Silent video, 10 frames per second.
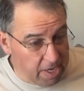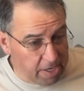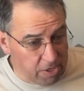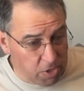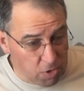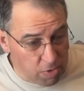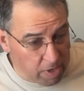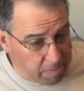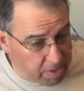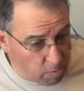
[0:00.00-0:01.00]

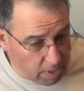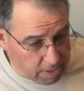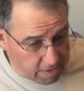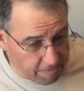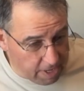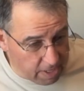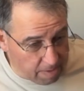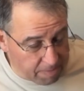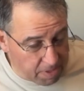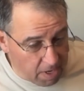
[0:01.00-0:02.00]
extremely well
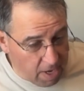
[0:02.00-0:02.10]
developed,